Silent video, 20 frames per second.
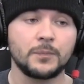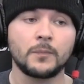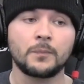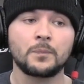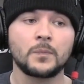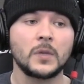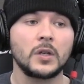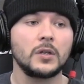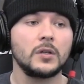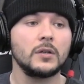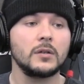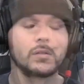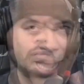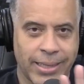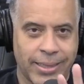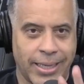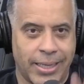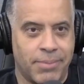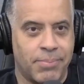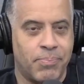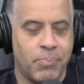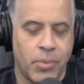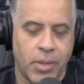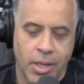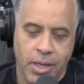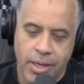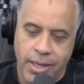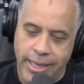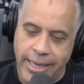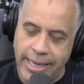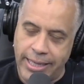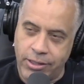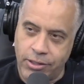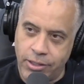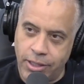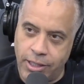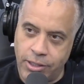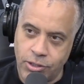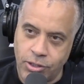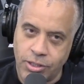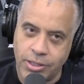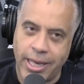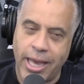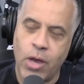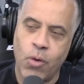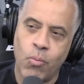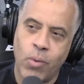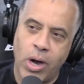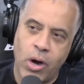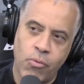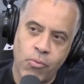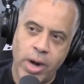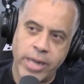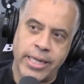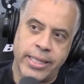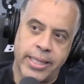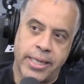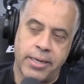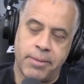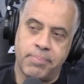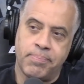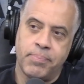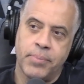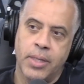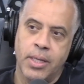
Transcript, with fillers: me push back then. It does say well regulated.